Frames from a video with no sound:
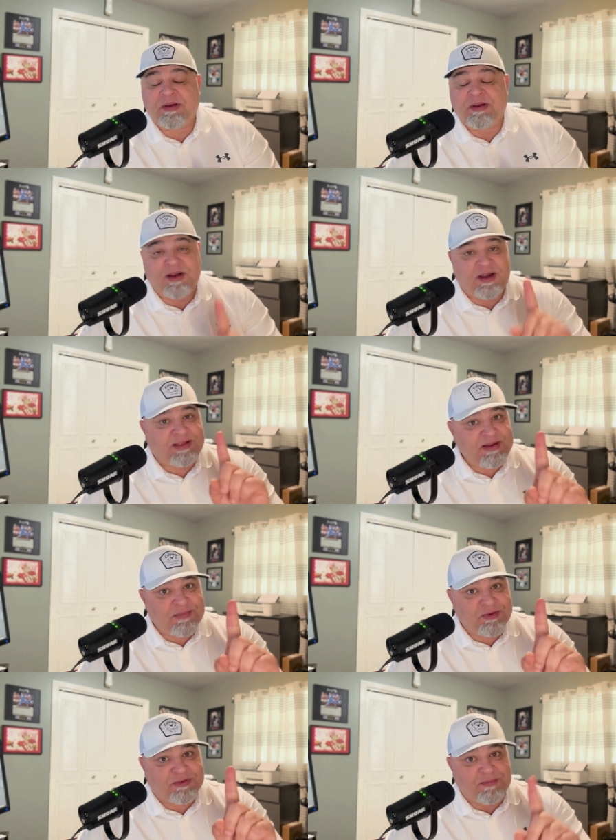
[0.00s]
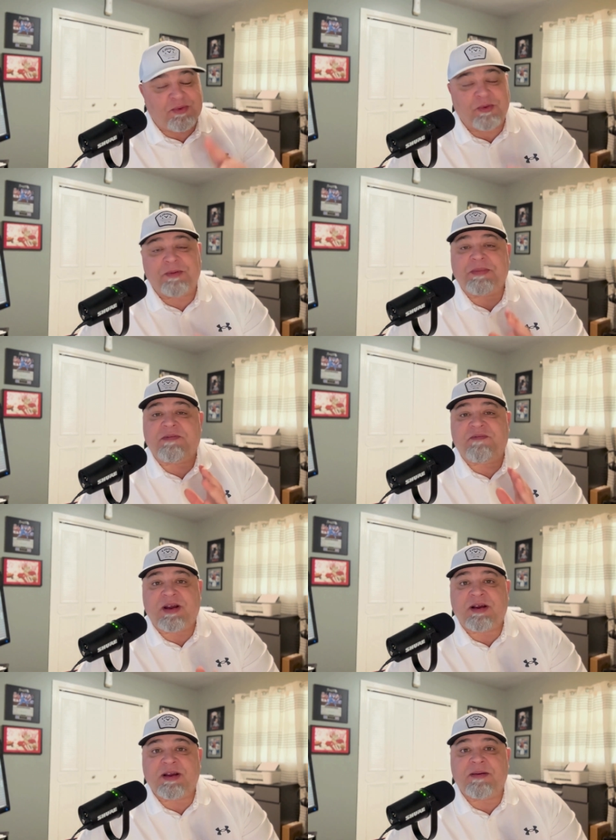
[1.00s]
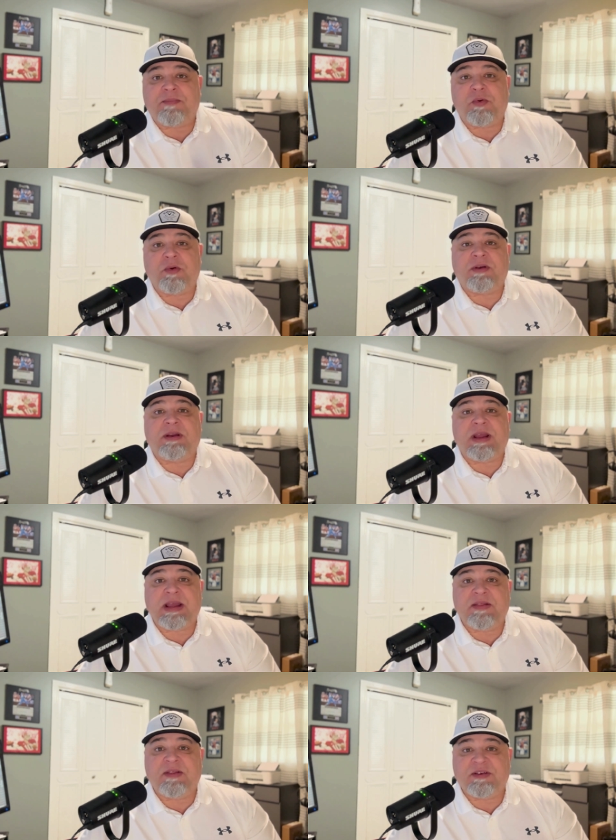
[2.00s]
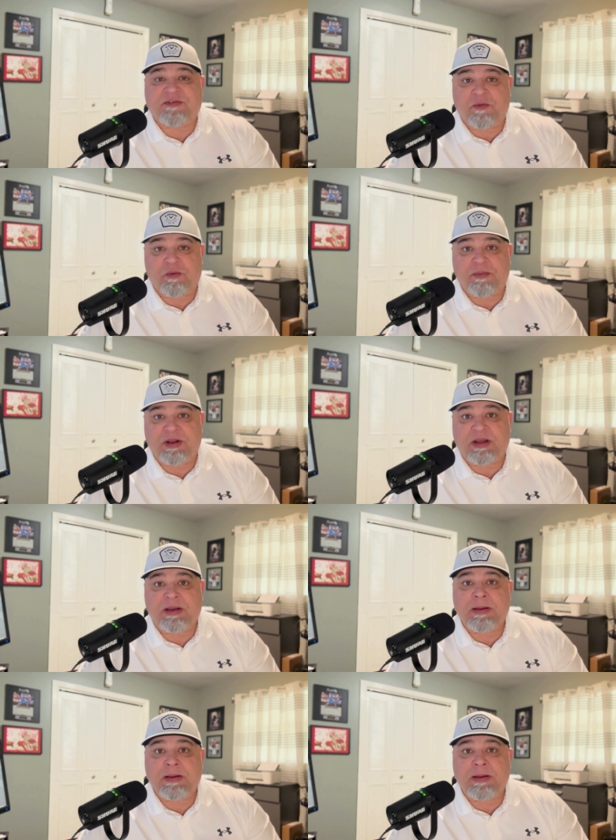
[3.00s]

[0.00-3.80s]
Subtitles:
Not the most important, but very important in this formula.